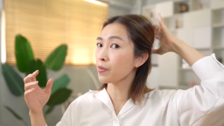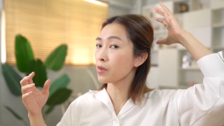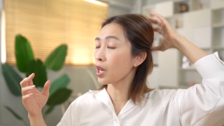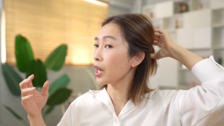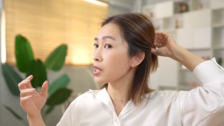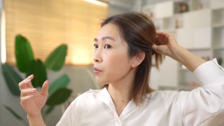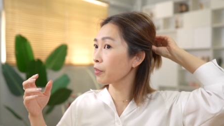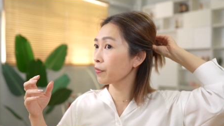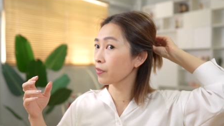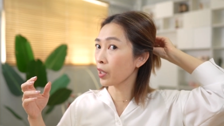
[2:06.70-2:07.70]
Tie some
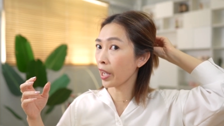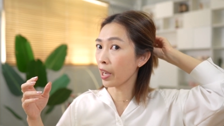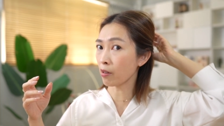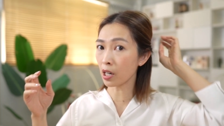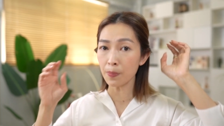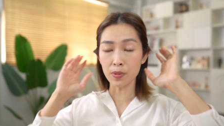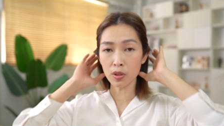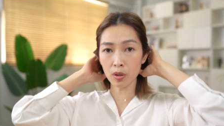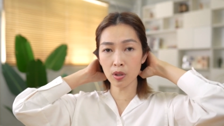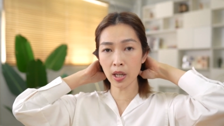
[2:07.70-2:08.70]
of your hair up
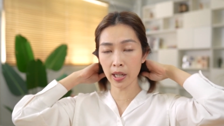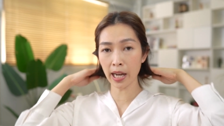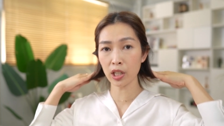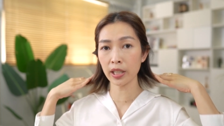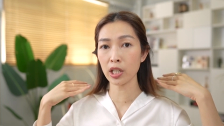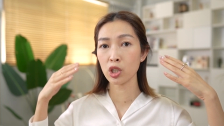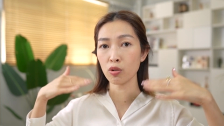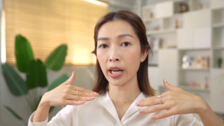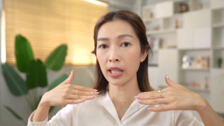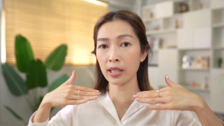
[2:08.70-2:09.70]
so you can actually
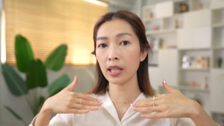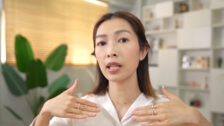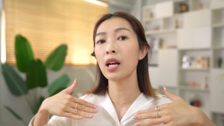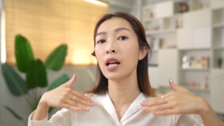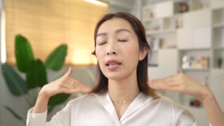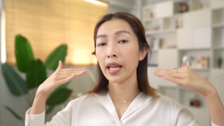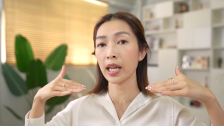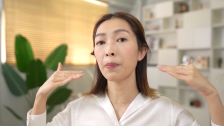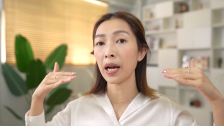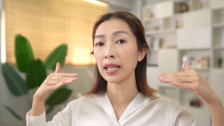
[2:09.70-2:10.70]
straighten it
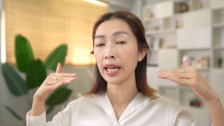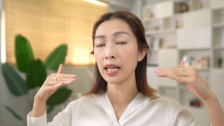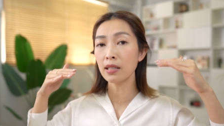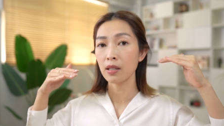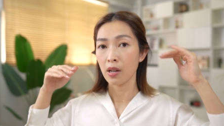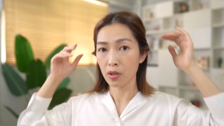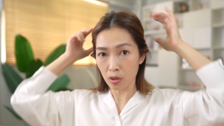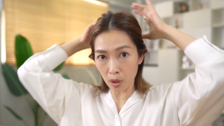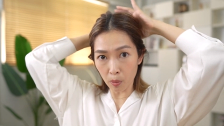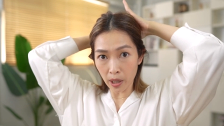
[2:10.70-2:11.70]
layer by layer.
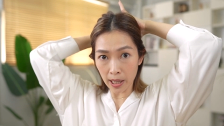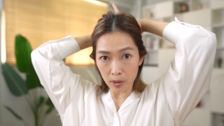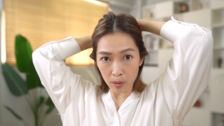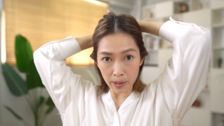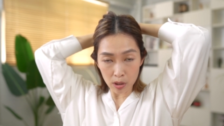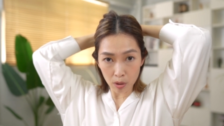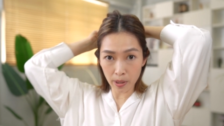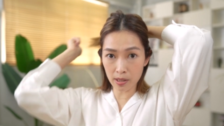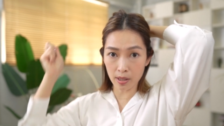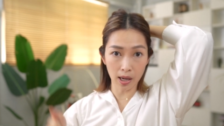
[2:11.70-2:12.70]
So what I normally do
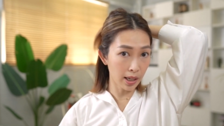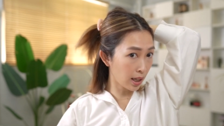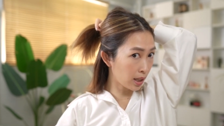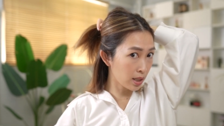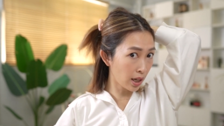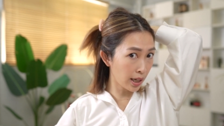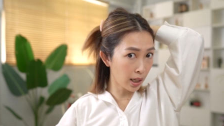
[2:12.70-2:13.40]
is I kind of tie it